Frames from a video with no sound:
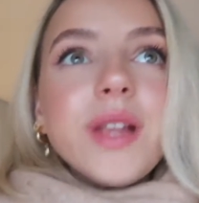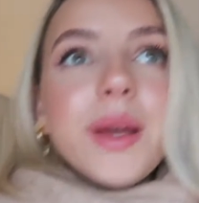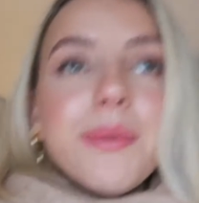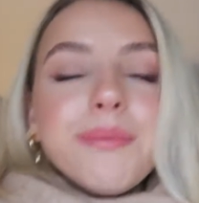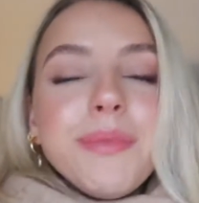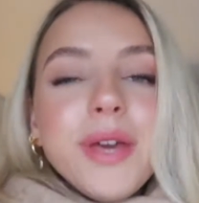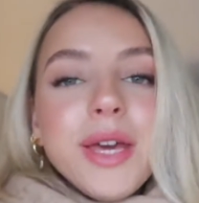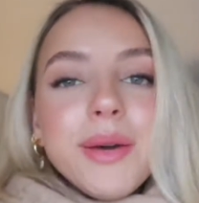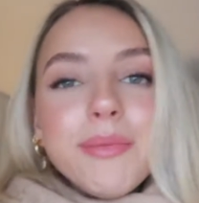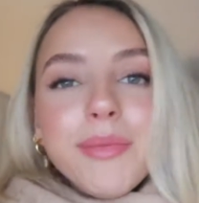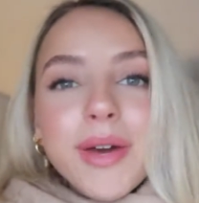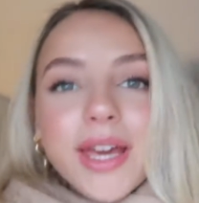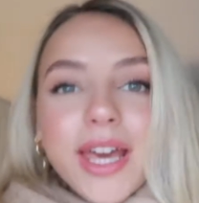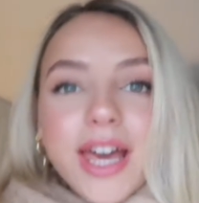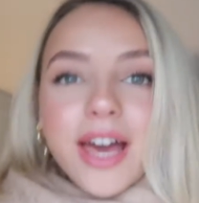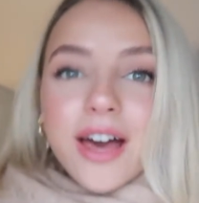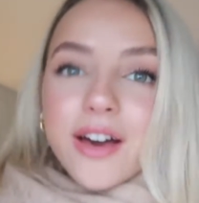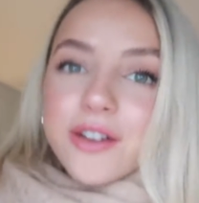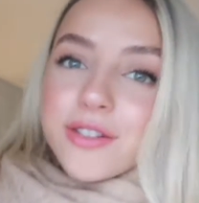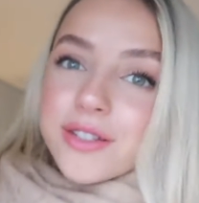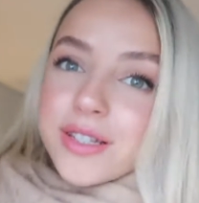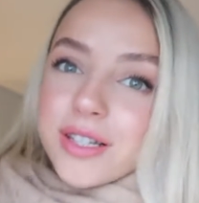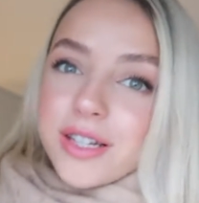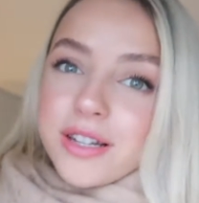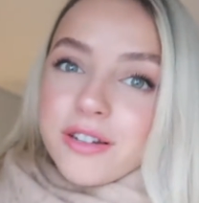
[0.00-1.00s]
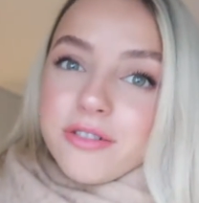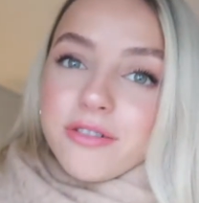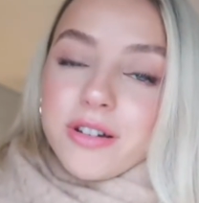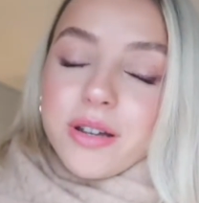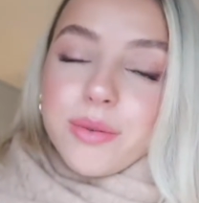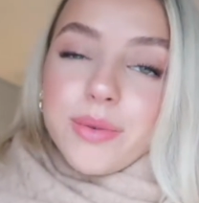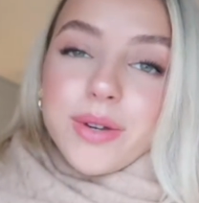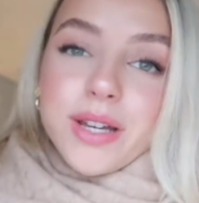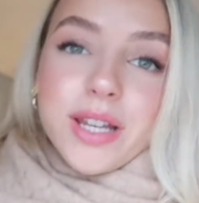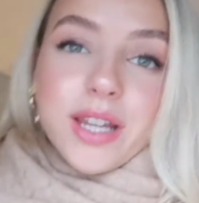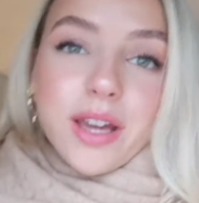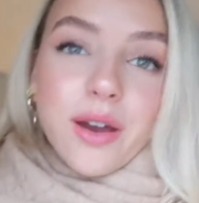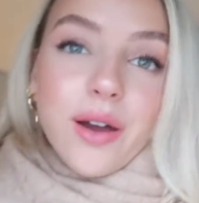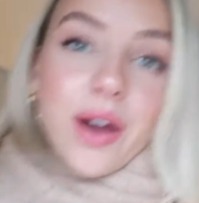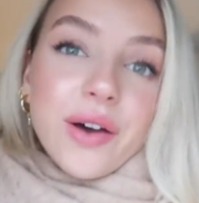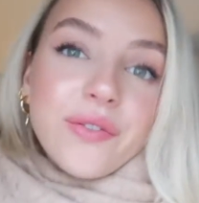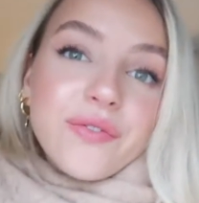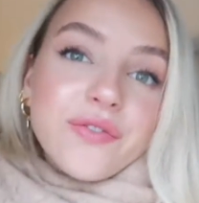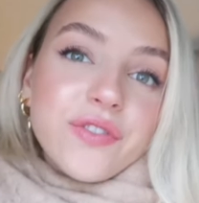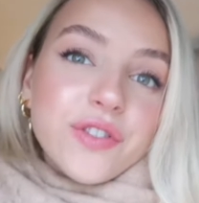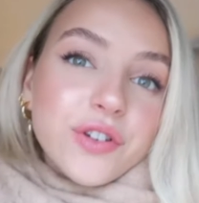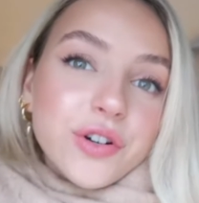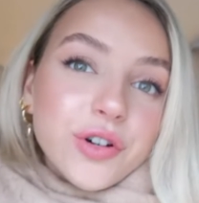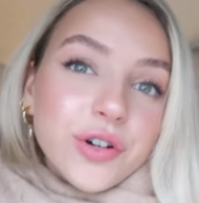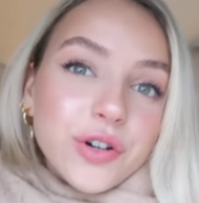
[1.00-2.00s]
me and my girls and Laurie were going to go
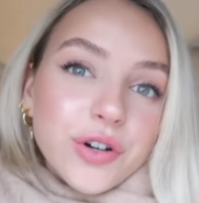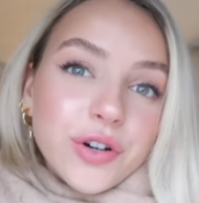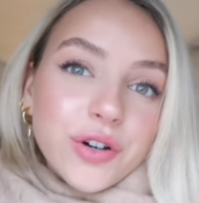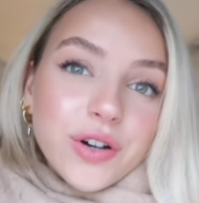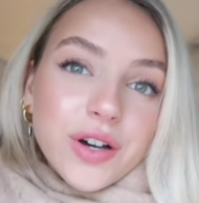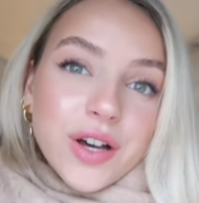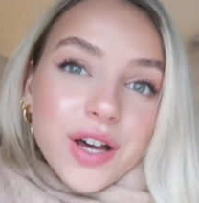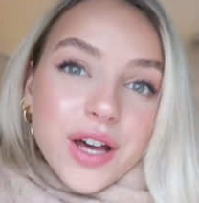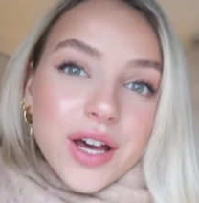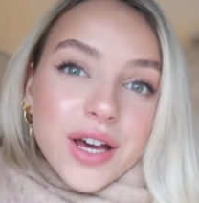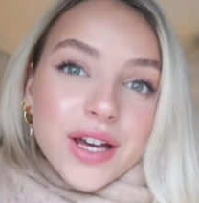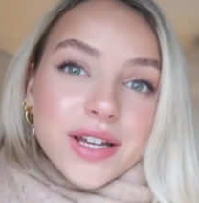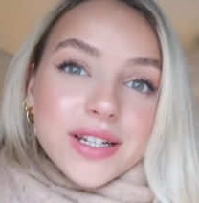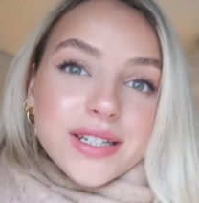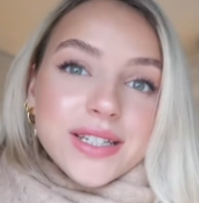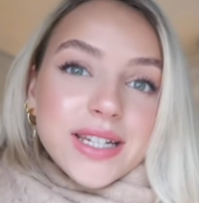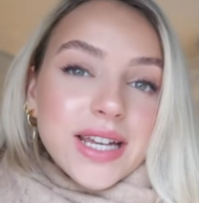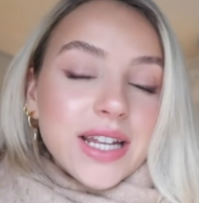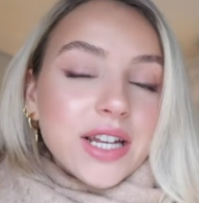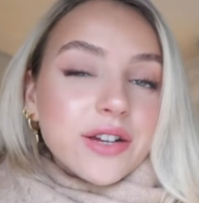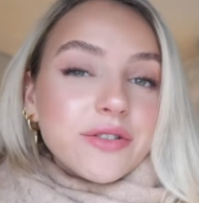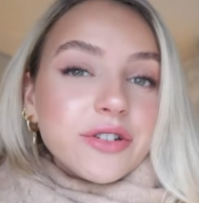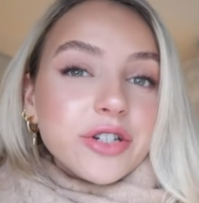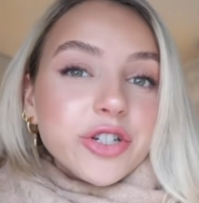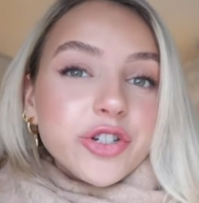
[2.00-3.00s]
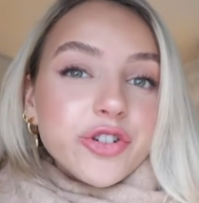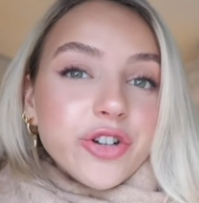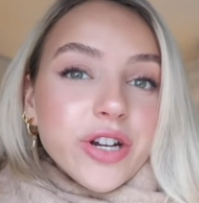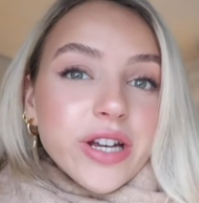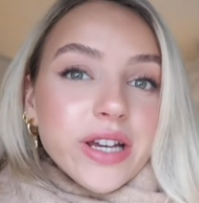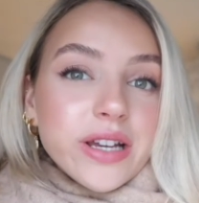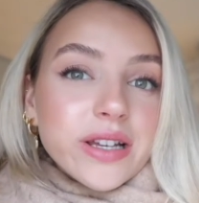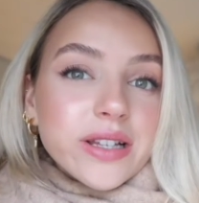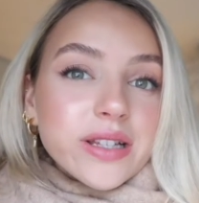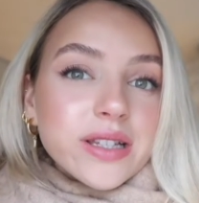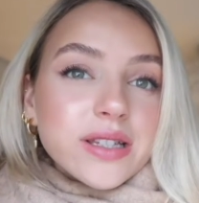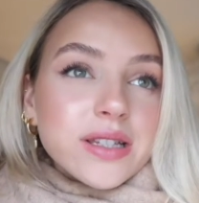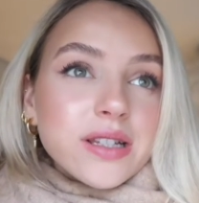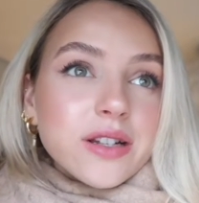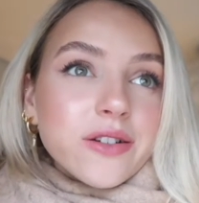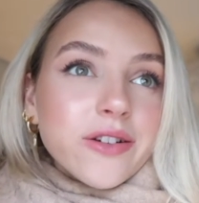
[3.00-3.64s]
out for dinner and drinks.